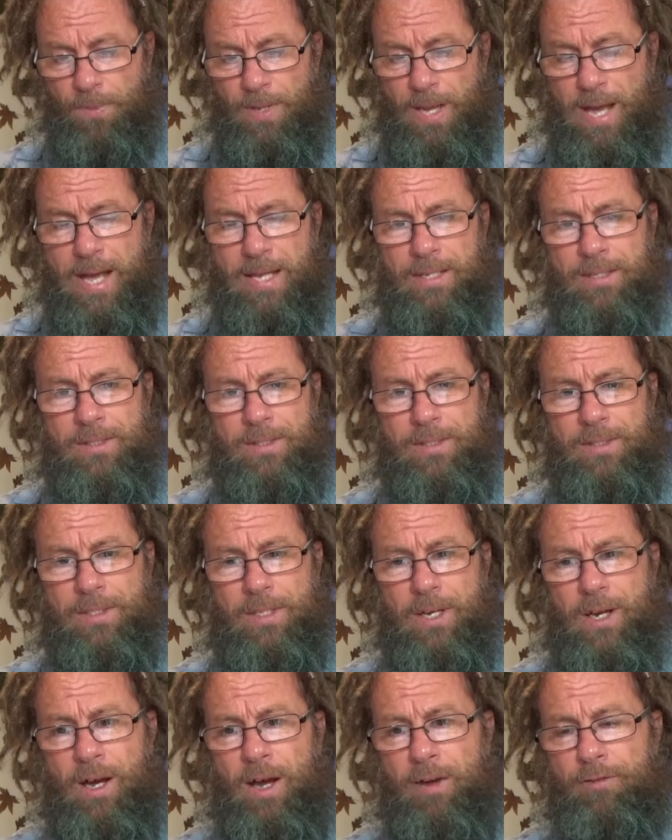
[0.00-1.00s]
and
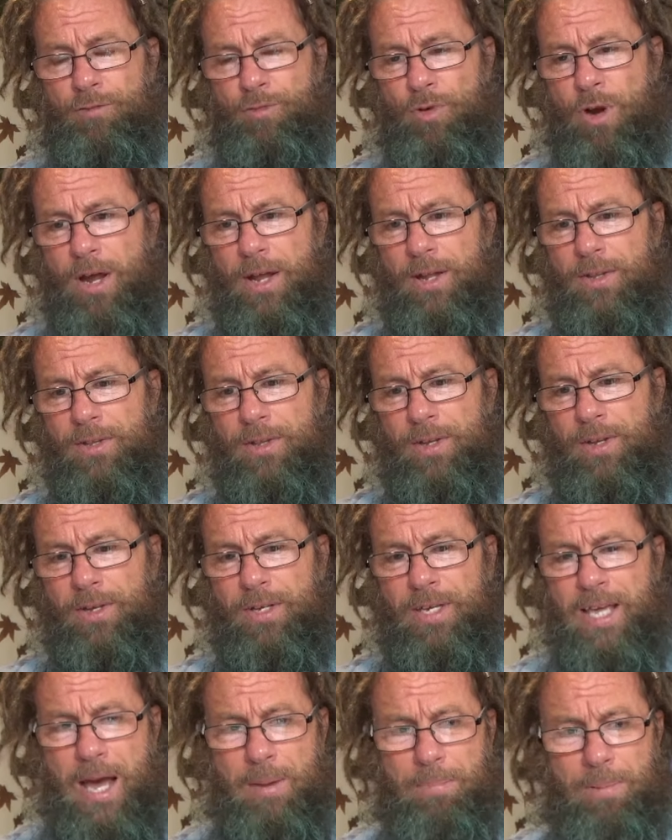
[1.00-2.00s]
I've read uh,
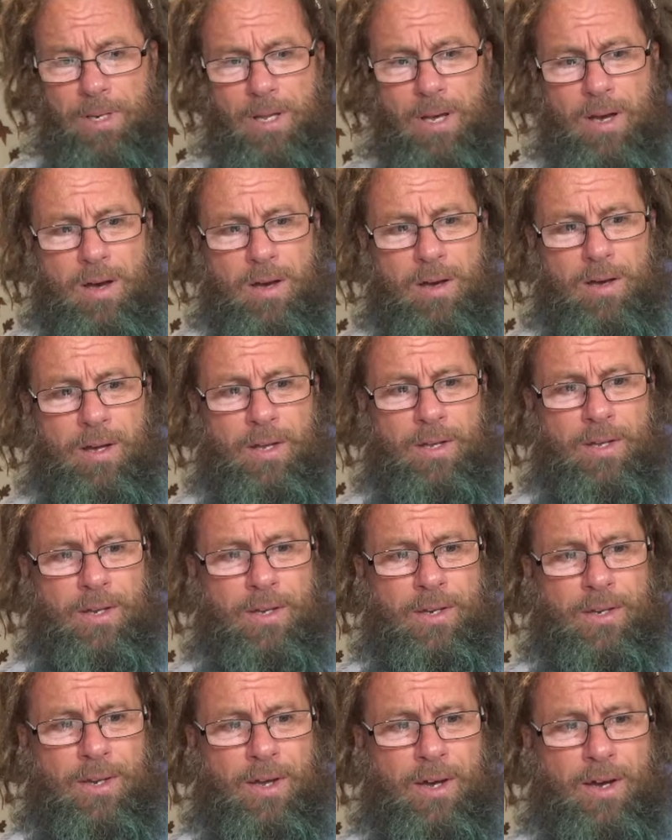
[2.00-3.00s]
Kabbalah,
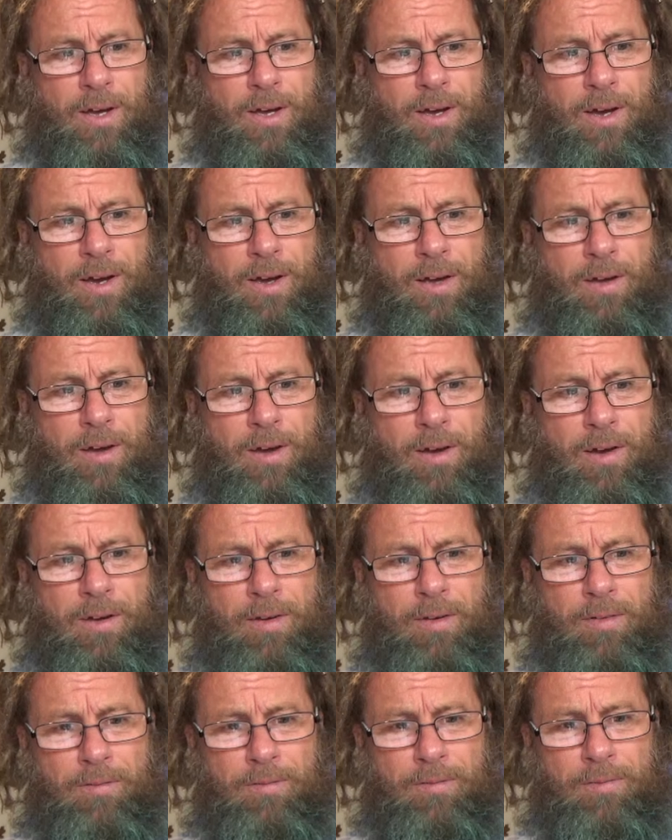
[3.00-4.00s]
and I,
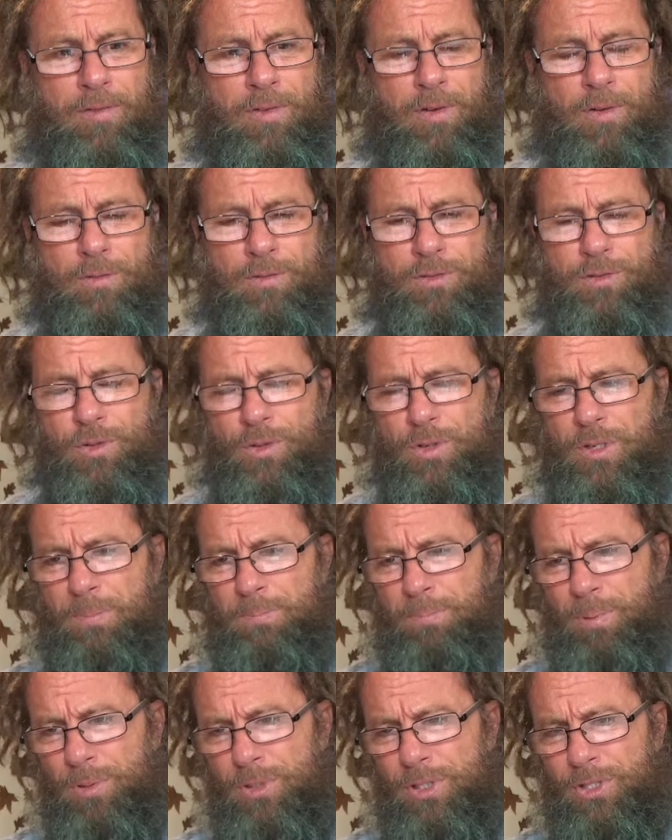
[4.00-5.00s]
have you know, studied
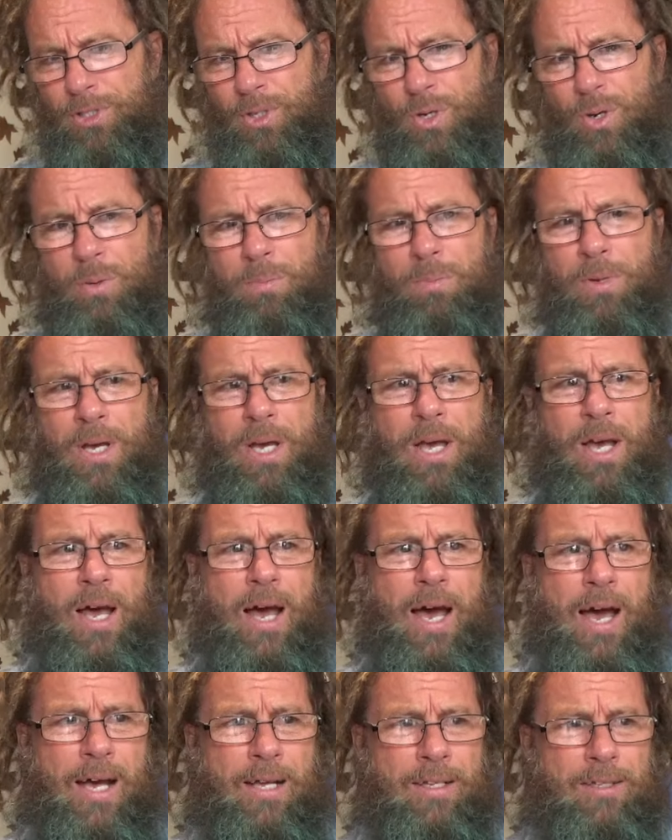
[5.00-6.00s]
Buddhism,
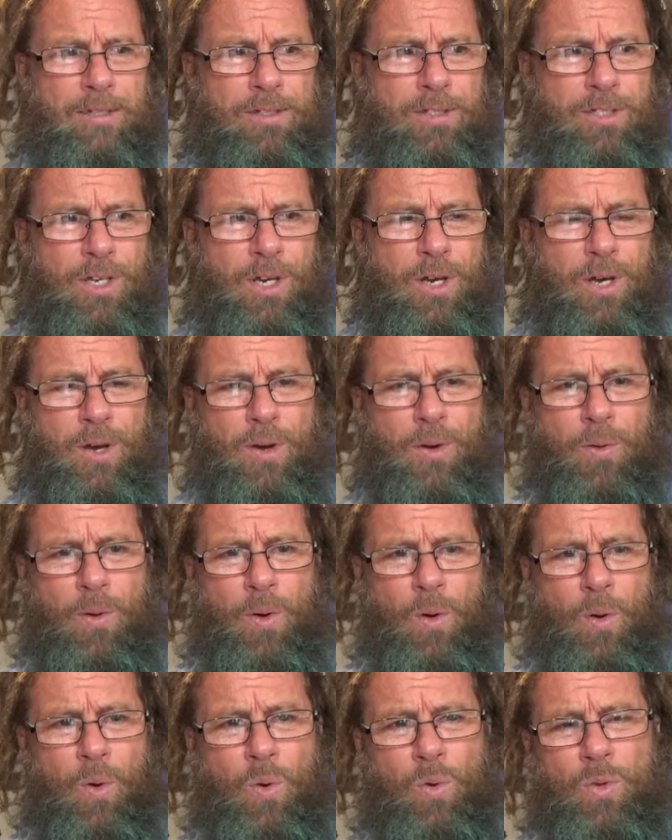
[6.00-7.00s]
and uh,
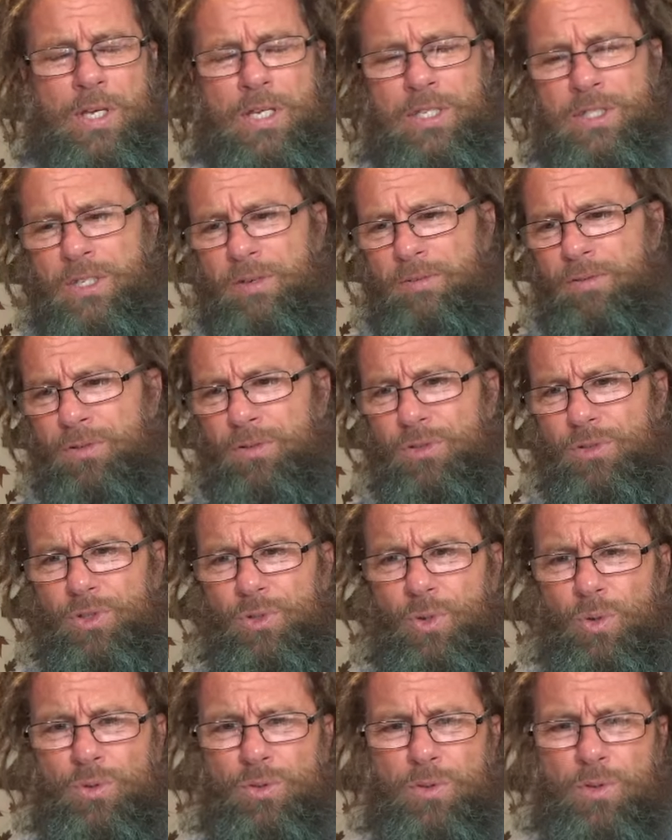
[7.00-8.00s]
all these different
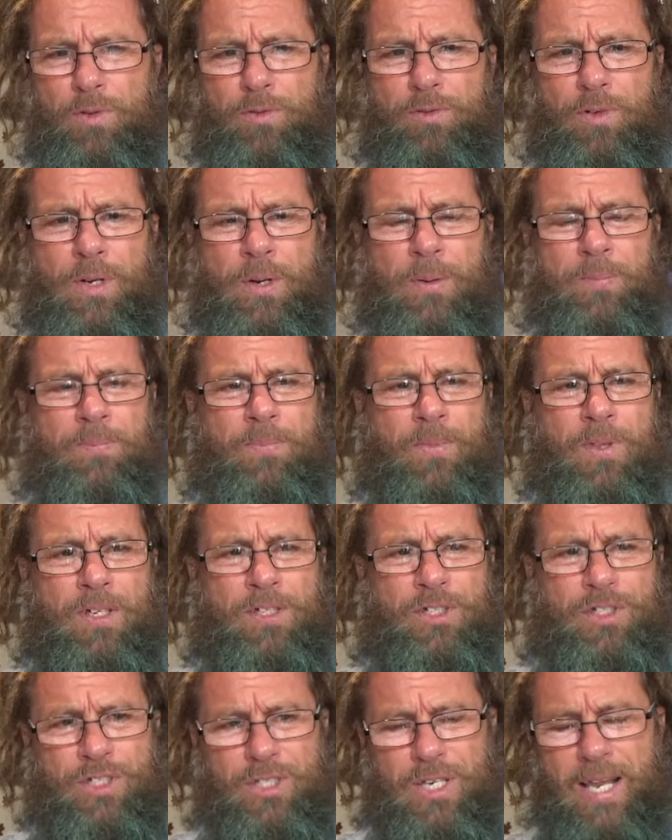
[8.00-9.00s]
sort of
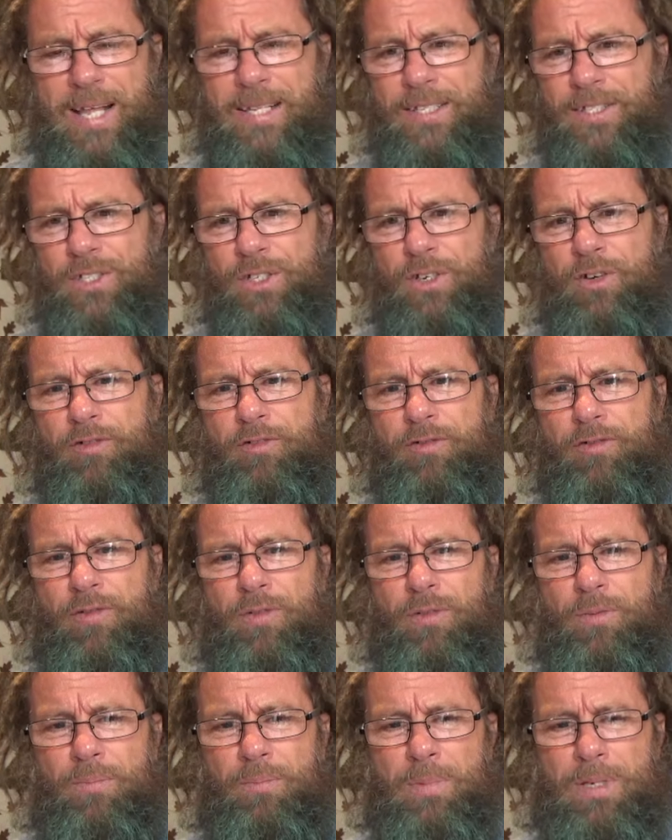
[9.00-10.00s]
slants of
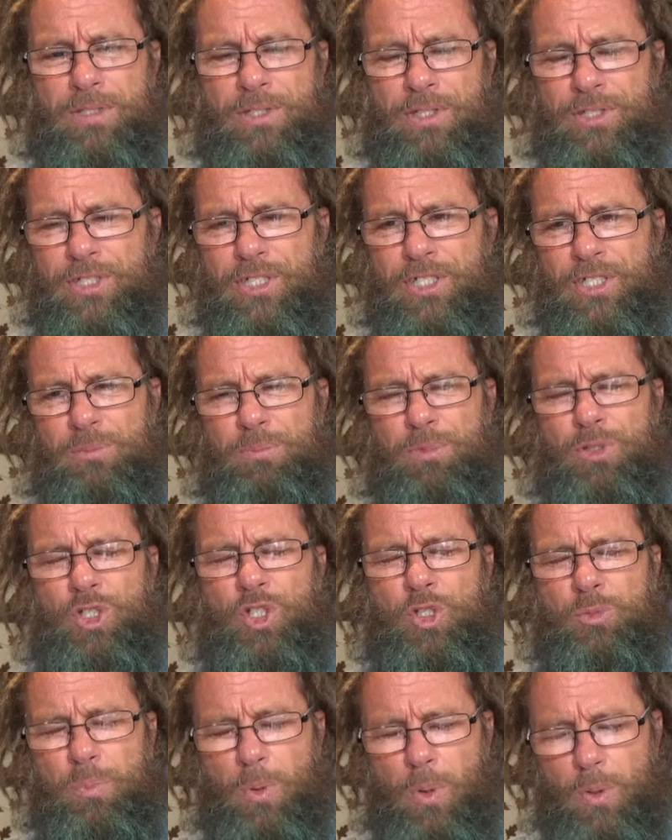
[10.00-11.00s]
mysticism and
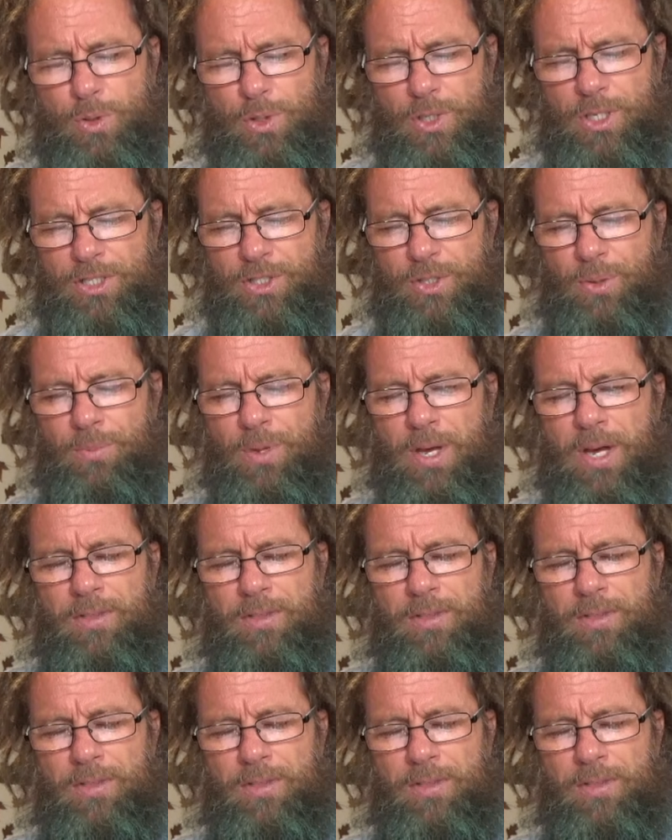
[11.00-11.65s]
spiritualism.